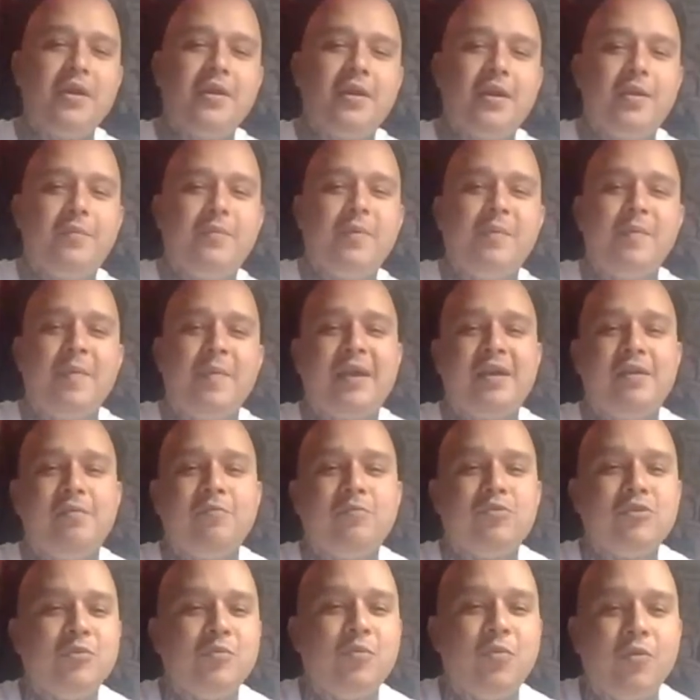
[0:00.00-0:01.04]
have been making
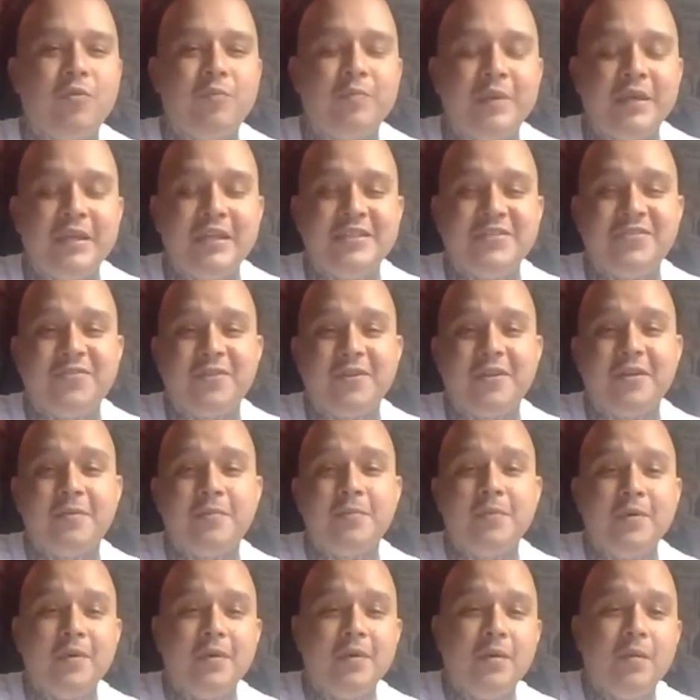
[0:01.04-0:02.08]
some more beats for him.
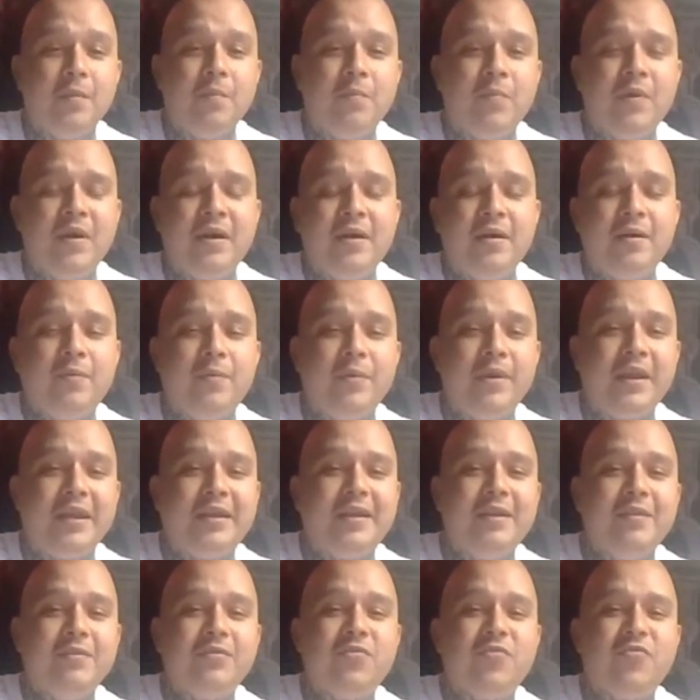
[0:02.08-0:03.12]
But when it
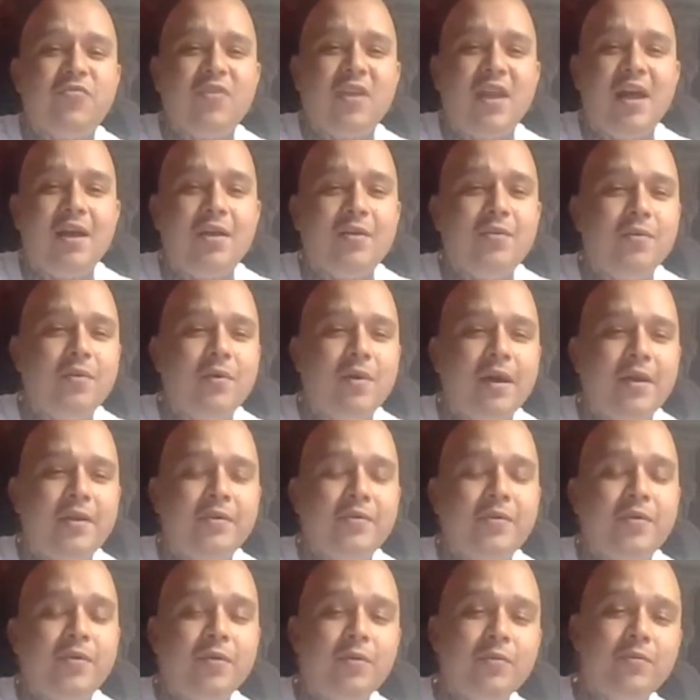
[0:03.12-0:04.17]
came to Flacco, I don't
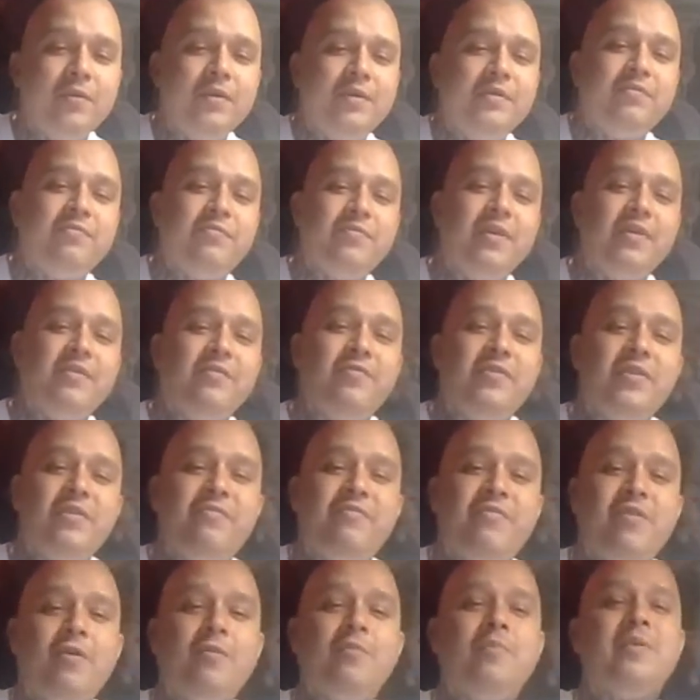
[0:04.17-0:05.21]
know if he
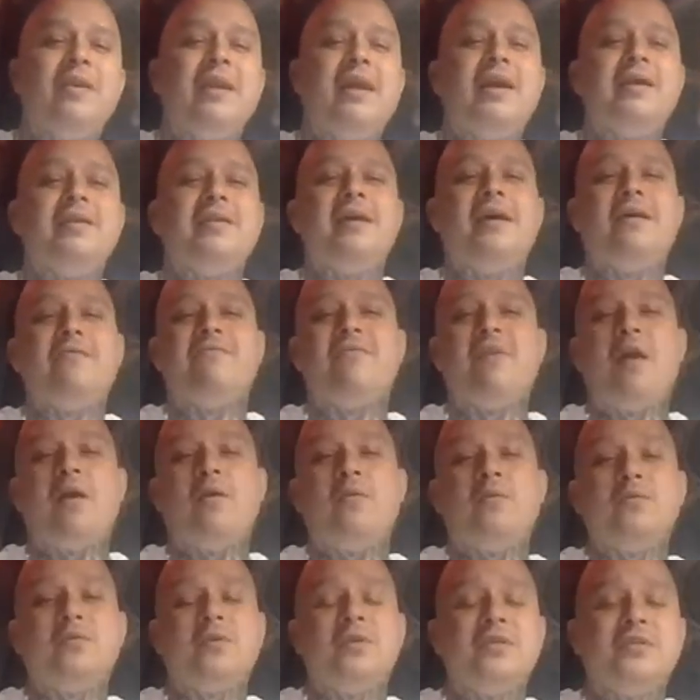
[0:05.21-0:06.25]
felt played that
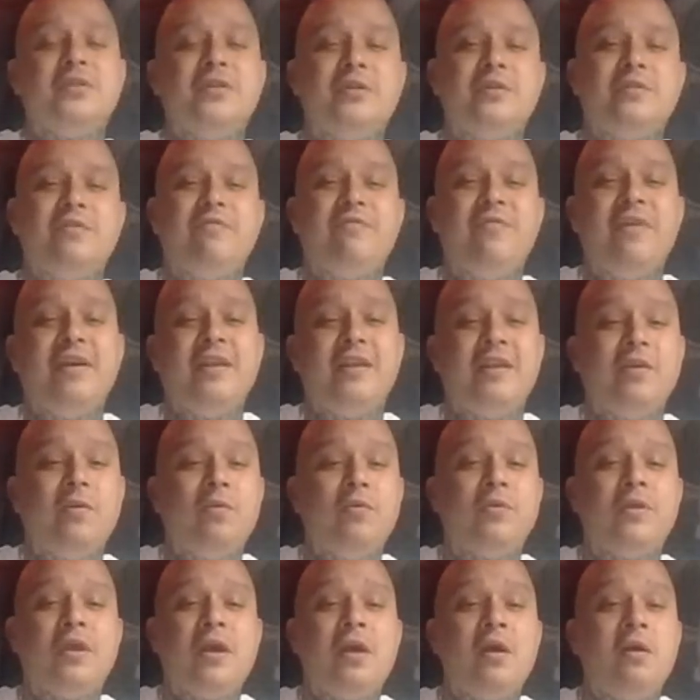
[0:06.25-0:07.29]
Flacco done took the video
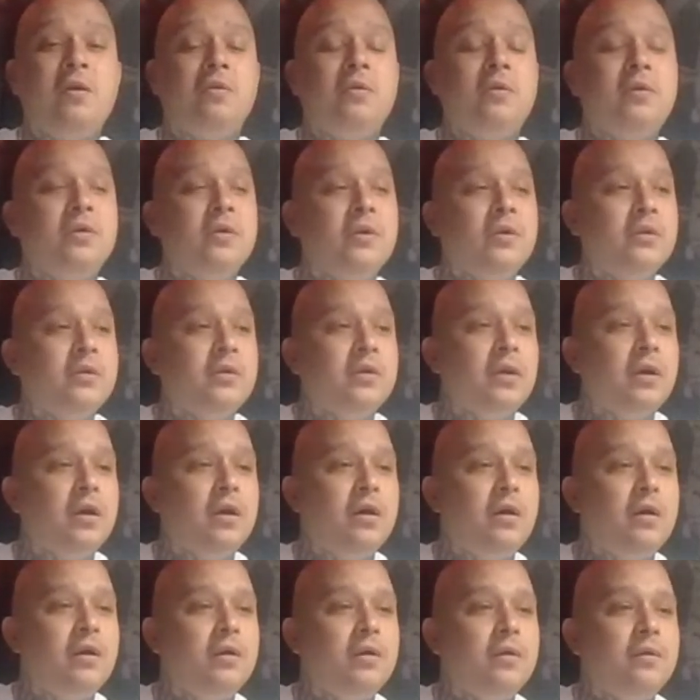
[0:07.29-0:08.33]
down.
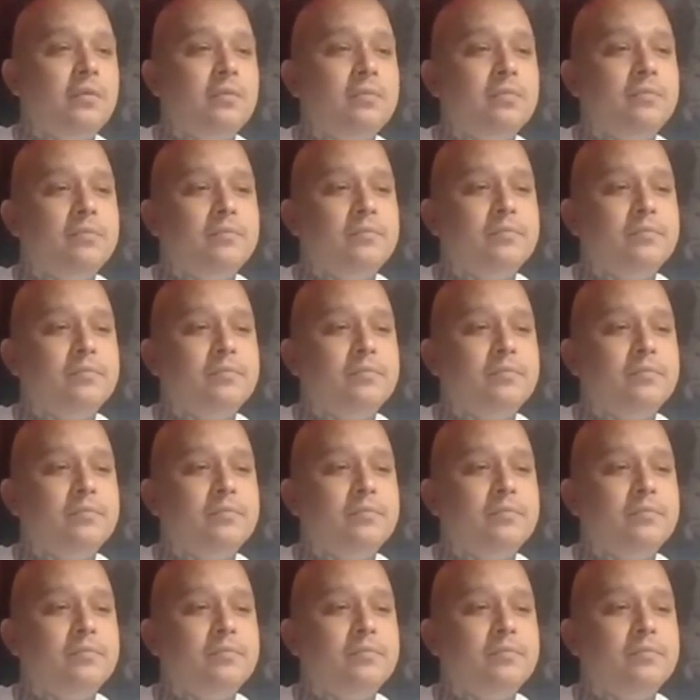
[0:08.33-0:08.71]
Um,